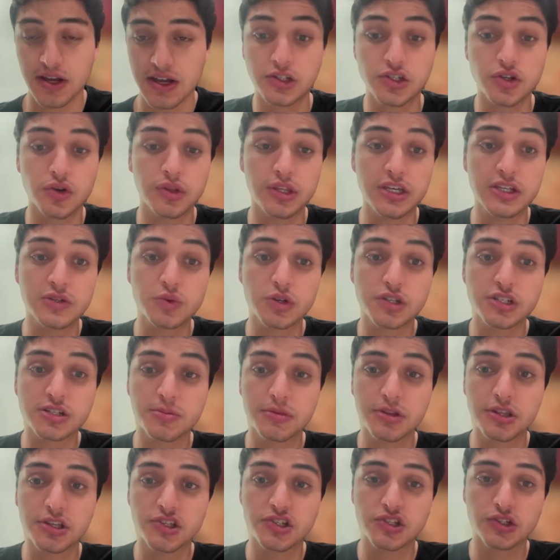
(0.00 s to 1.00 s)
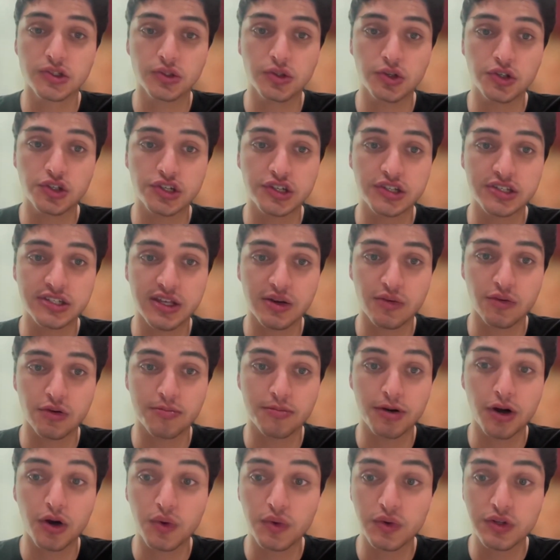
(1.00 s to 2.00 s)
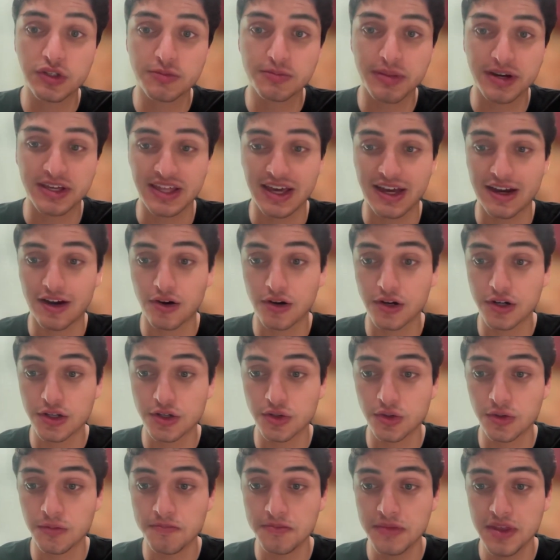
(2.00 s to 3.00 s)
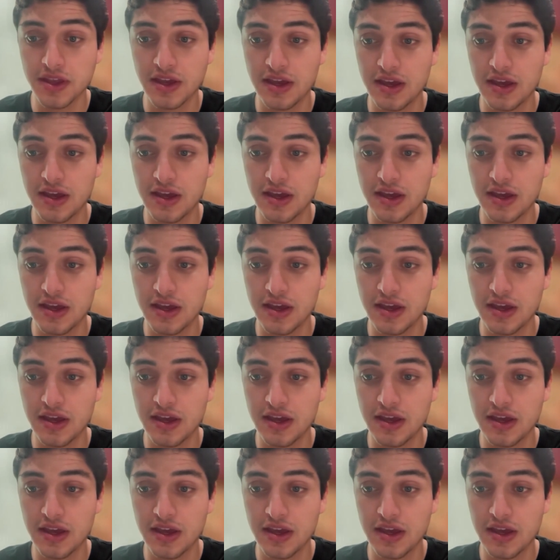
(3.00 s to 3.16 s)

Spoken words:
So these were some of the solutions that were posed by that article.